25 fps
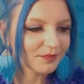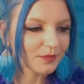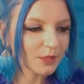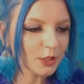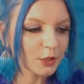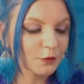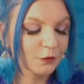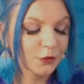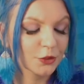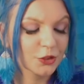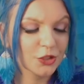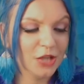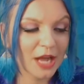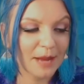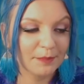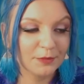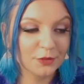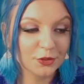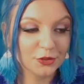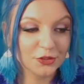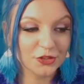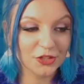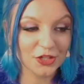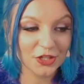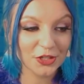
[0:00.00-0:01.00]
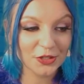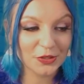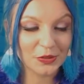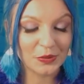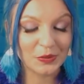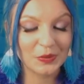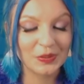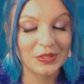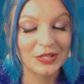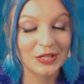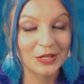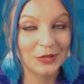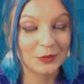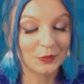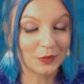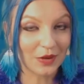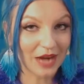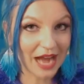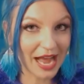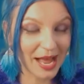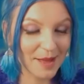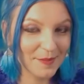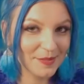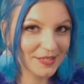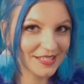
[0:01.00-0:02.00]
For Chapter 2,
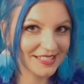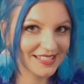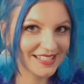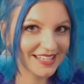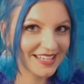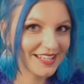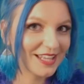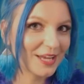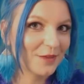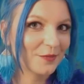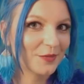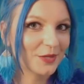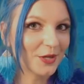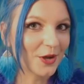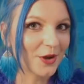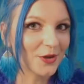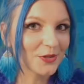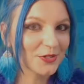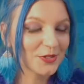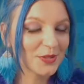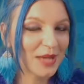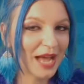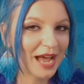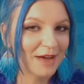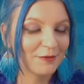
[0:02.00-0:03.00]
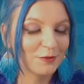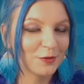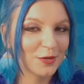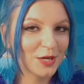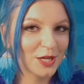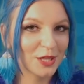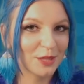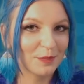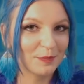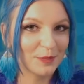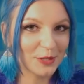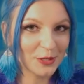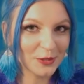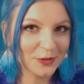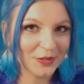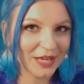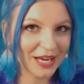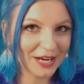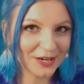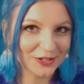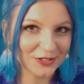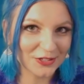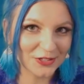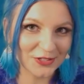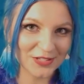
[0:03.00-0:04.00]
we're happy to say that we also have Winnie the Pooh
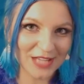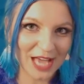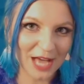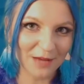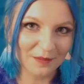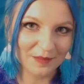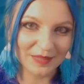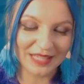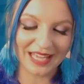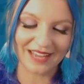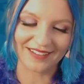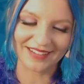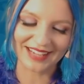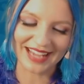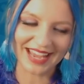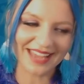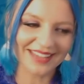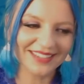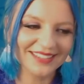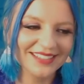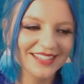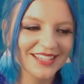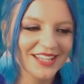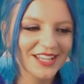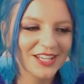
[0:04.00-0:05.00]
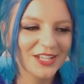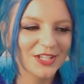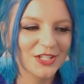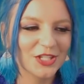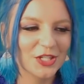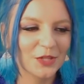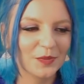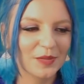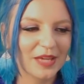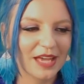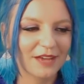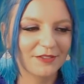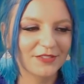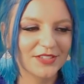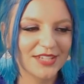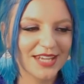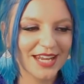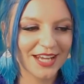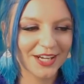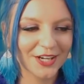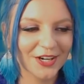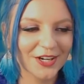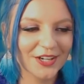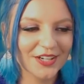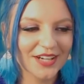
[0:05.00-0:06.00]
characters helping out again. So we have
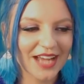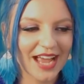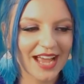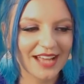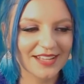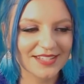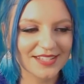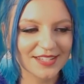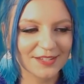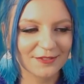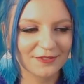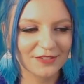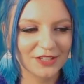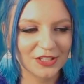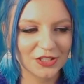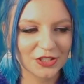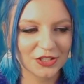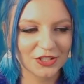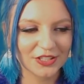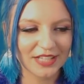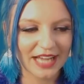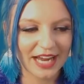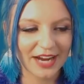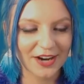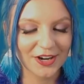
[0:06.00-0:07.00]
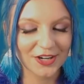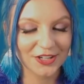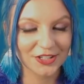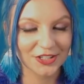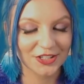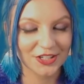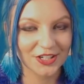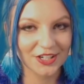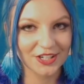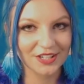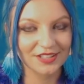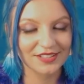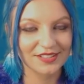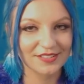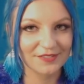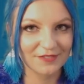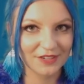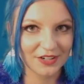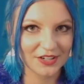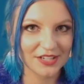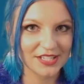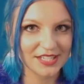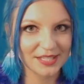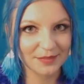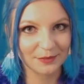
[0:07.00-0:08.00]
Tigard as the featured character,
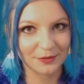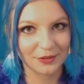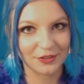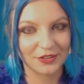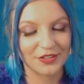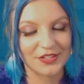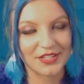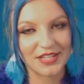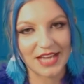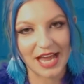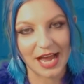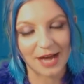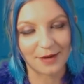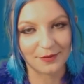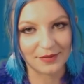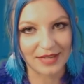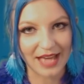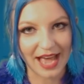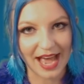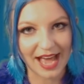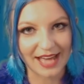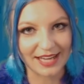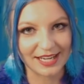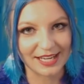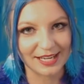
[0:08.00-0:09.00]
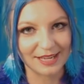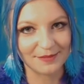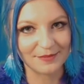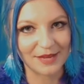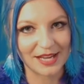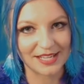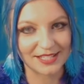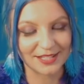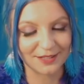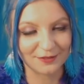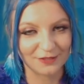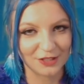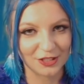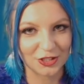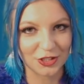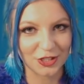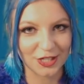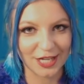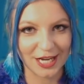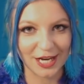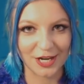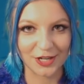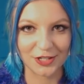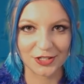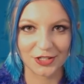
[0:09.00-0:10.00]
very similar to how we had him as the
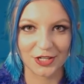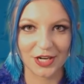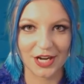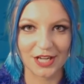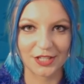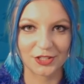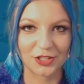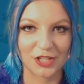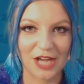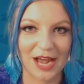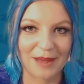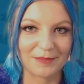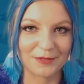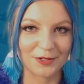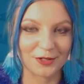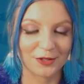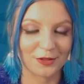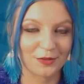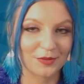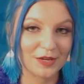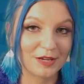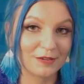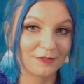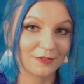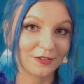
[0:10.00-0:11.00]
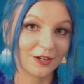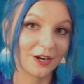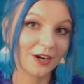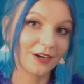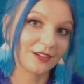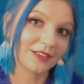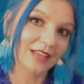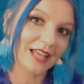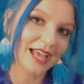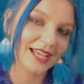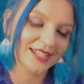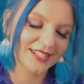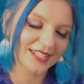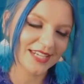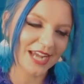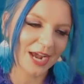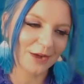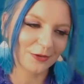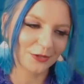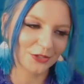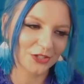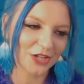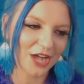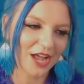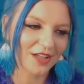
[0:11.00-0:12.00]
featured character in Chapter 3 for our last
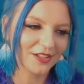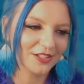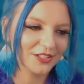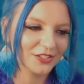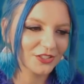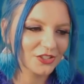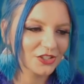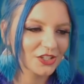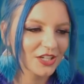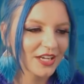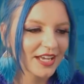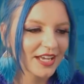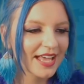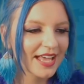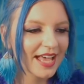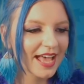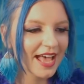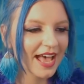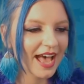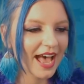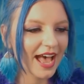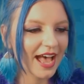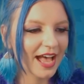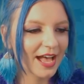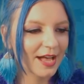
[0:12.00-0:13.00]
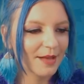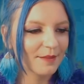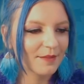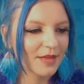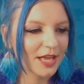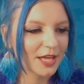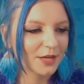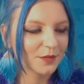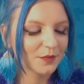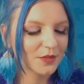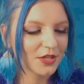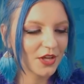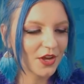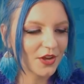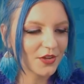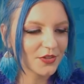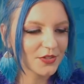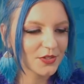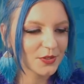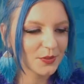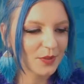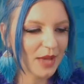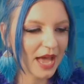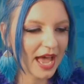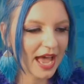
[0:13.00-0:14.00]
Tower Challenge. And we
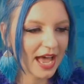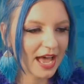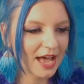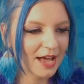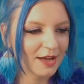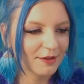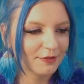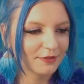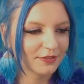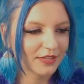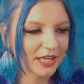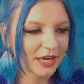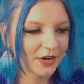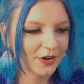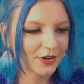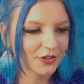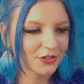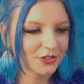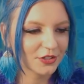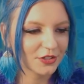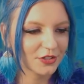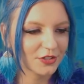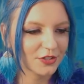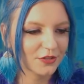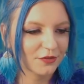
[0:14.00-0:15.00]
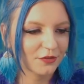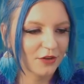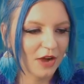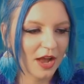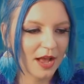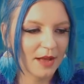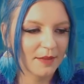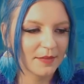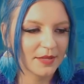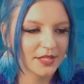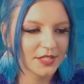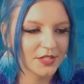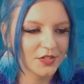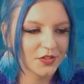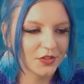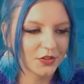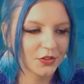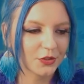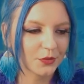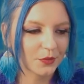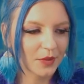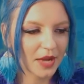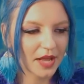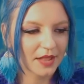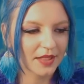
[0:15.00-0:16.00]
also have characters from
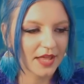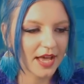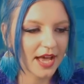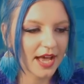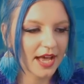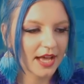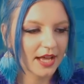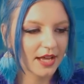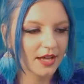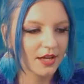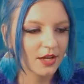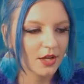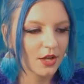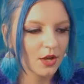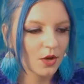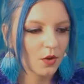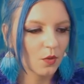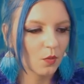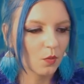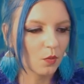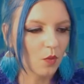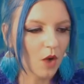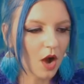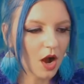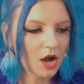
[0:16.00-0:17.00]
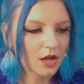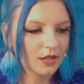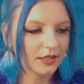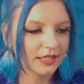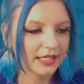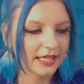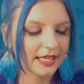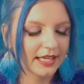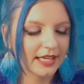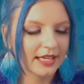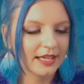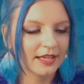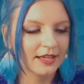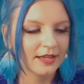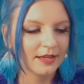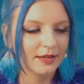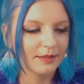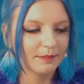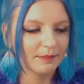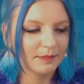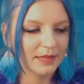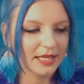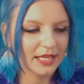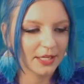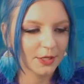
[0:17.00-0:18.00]
Cinderella, Wally,
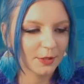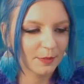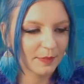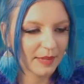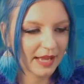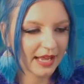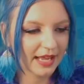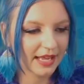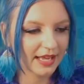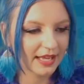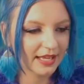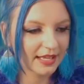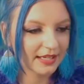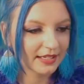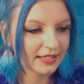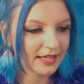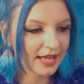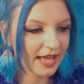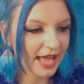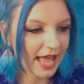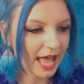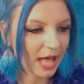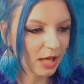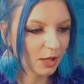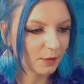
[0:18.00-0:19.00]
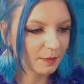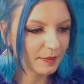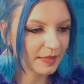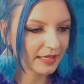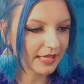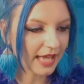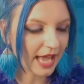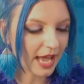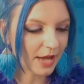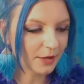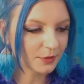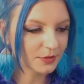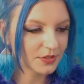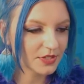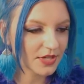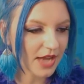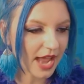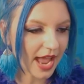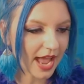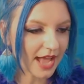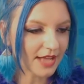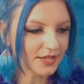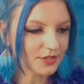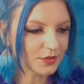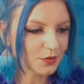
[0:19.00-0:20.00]
Peter Pan helping out
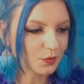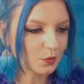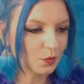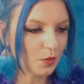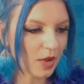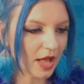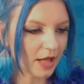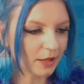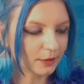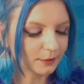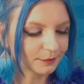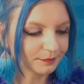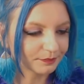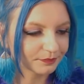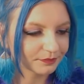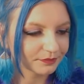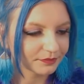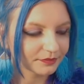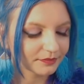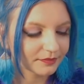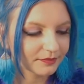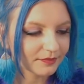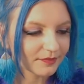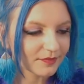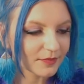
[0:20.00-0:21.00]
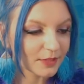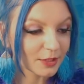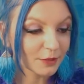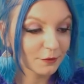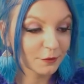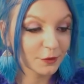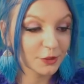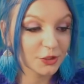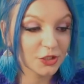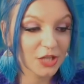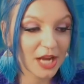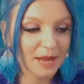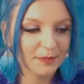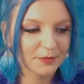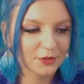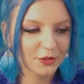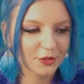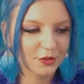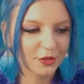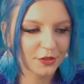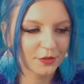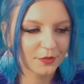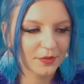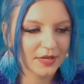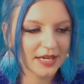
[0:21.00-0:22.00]
as well. For
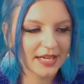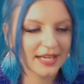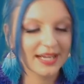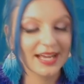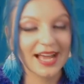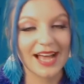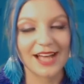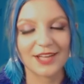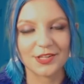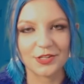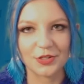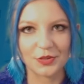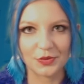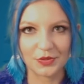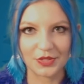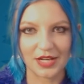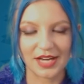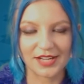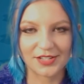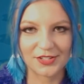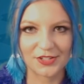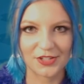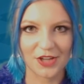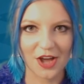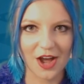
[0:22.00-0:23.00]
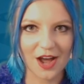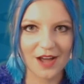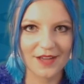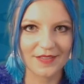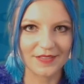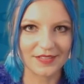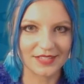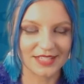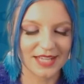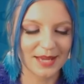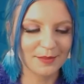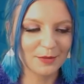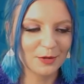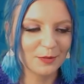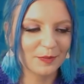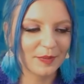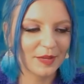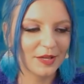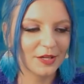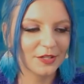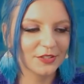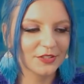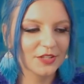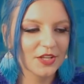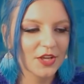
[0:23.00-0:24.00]
Chapter 3, as you guys saw in the demo
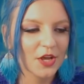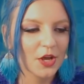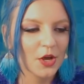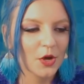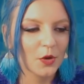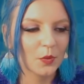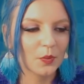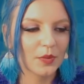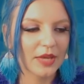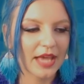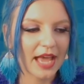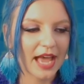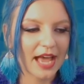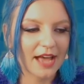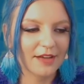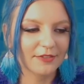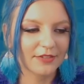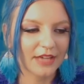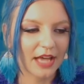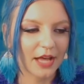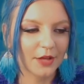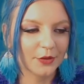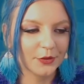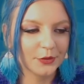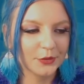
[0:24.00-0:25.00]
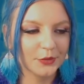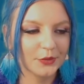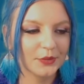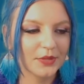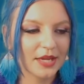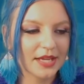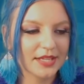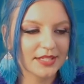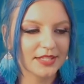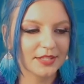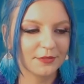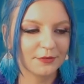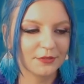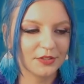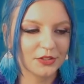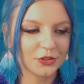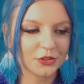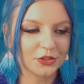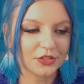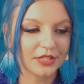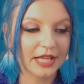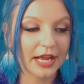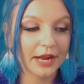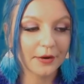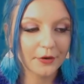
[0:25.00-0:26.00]
build, we have Calhoun as the
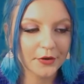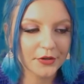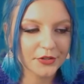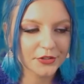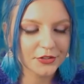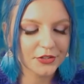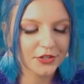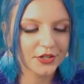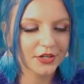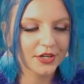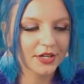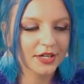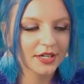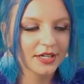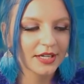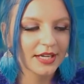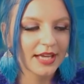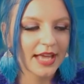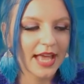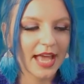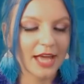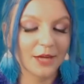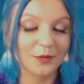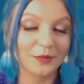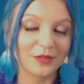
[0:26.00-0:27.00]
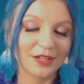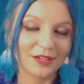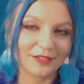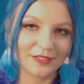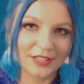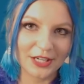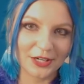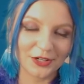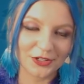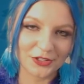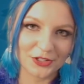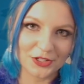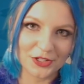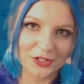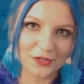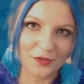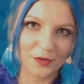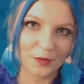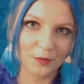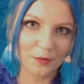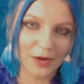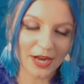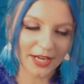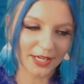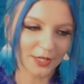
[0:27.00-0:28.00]
featured character, and we have characters
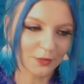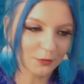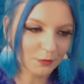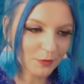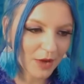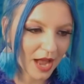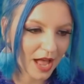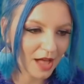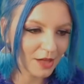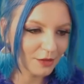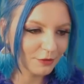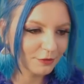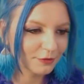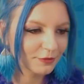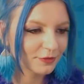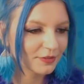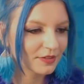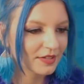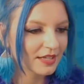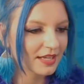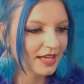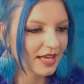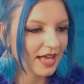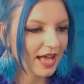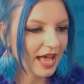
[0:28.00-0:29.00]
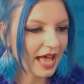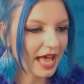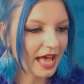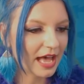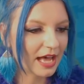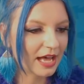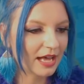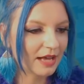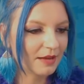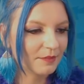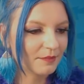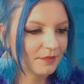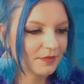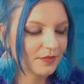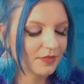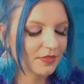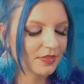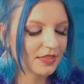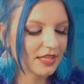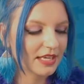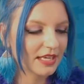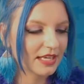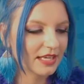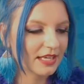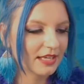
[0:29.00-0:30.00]
from Wreck-It Ralph,
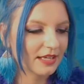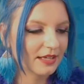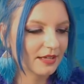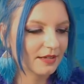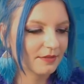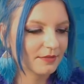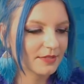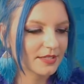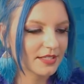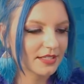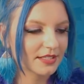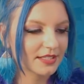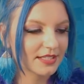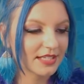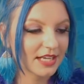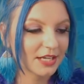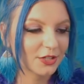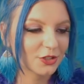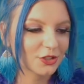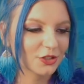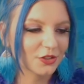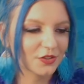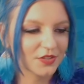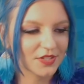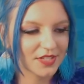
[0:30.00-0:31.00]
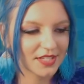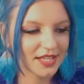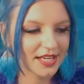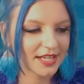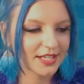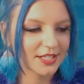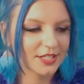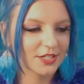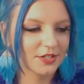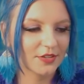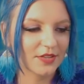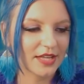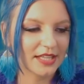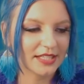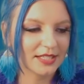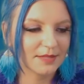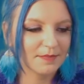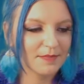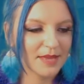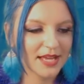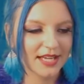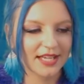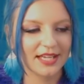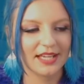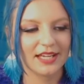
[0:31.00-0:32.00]
the Sensational Six, so that's
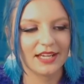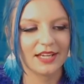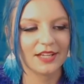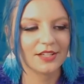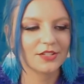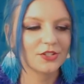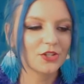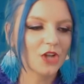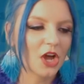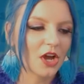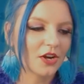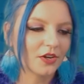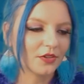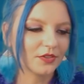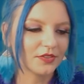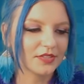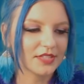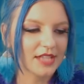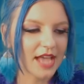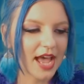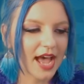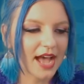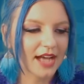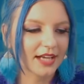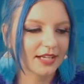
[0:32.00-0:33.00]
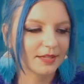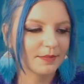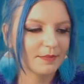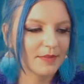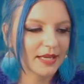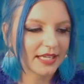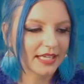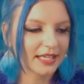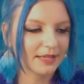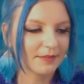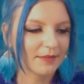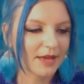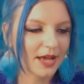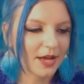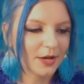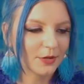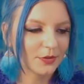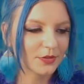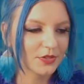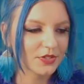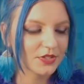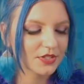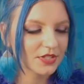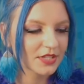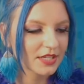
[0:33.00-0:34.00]
Mickey, Donald Duck, Mickey
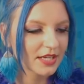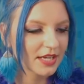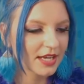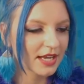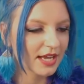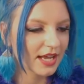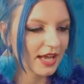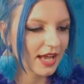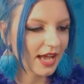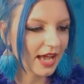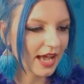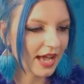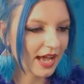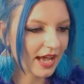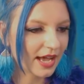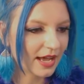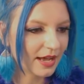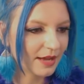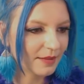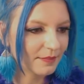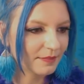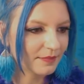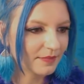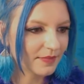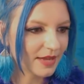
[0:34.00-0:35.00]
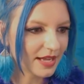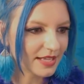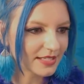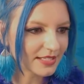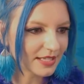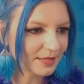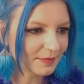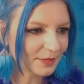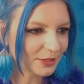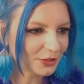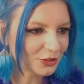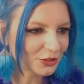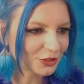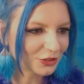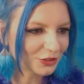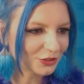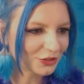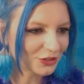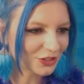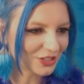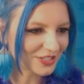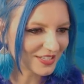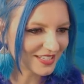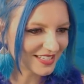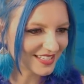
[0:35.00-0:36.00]
Mouse, as I
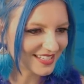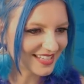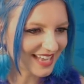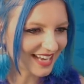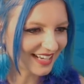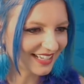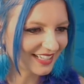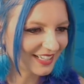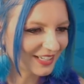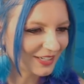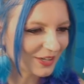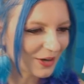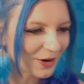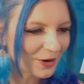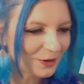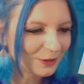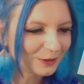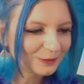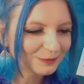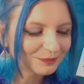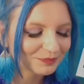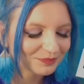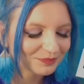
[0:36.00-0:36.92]
mentioned just a second ago.